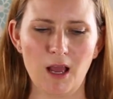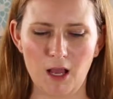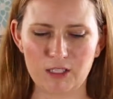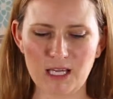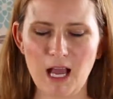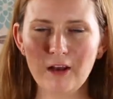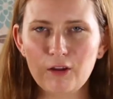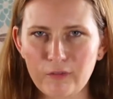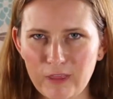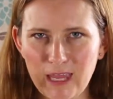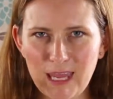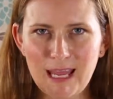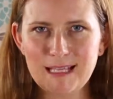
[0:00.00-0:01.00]
a towel over
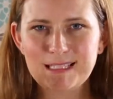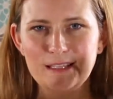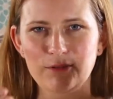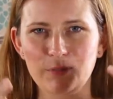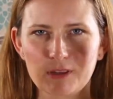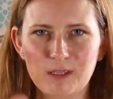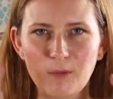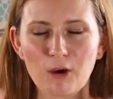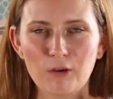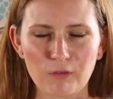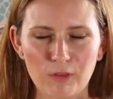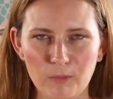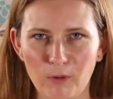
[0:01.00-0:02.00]
their heads and you put them
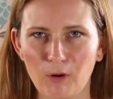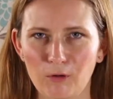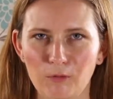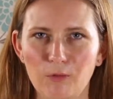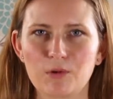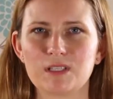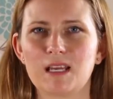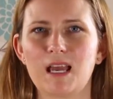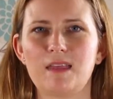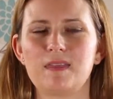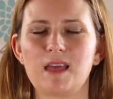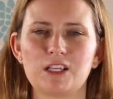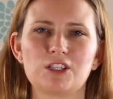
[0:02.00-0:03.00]
over the bowl of water,
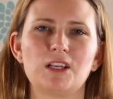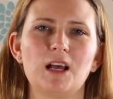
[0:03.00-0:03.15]
and that should